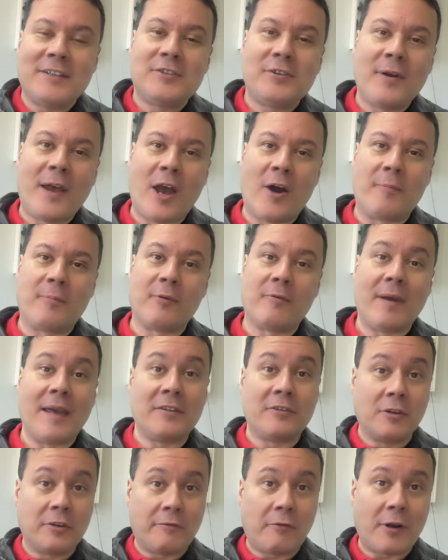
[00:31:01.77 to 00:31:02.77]
to help you.
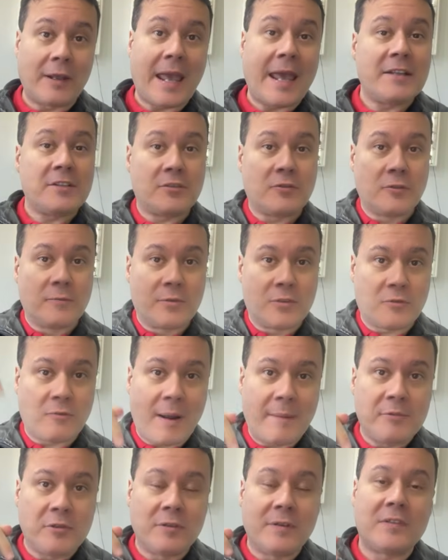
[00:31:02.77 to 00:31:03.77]
And don't forget to
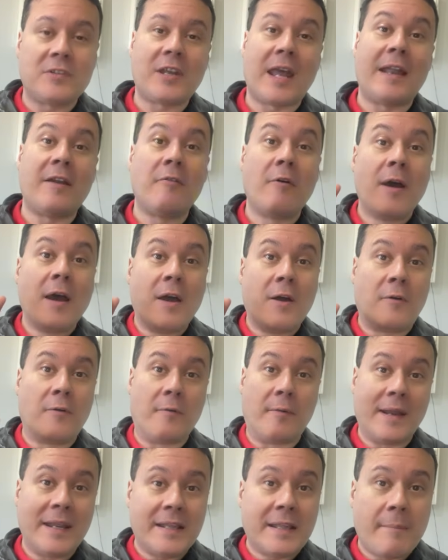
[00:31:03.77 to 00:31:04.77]
subscribe to this channel,
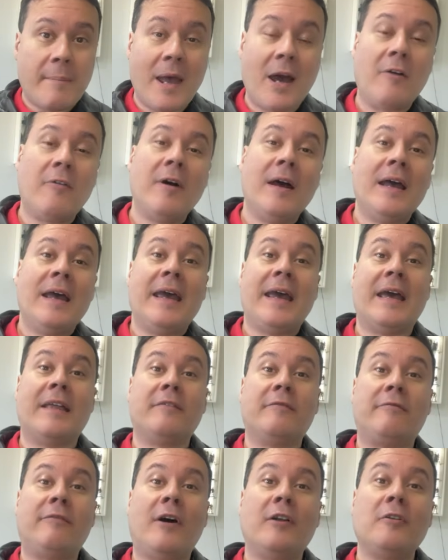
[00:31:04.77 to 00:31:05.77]
ring the bell,
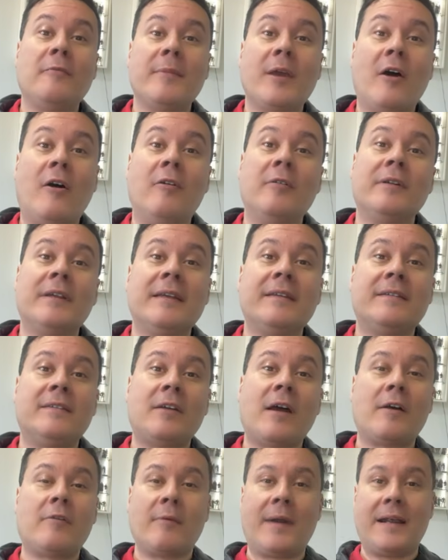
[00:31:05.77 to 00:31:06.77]
and follow me on
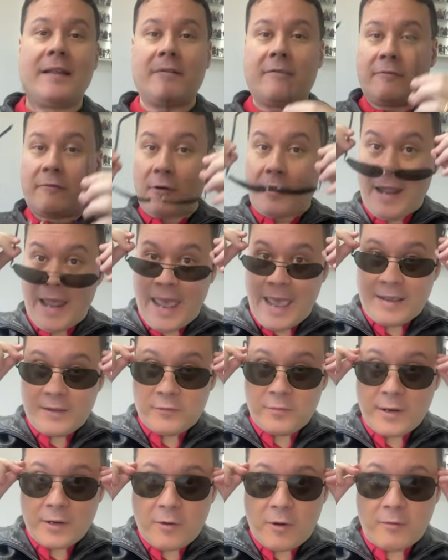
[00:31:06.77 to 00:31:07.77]
Instagram for
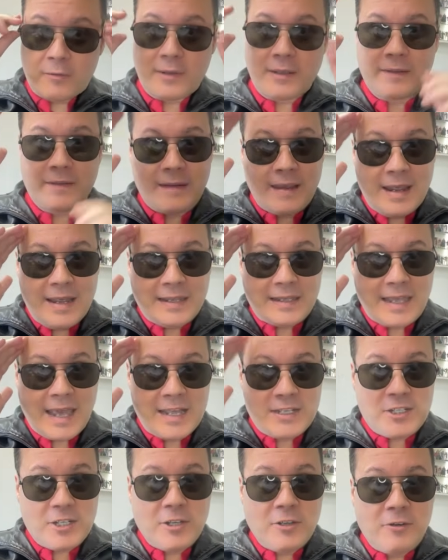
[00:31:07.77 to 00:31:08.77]
extra content.
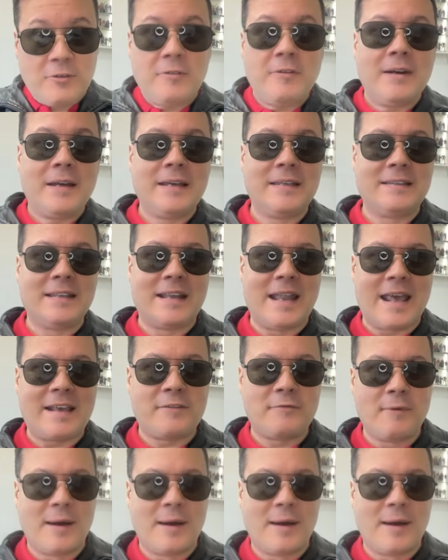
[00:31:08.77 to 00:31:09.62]
Catch you in the next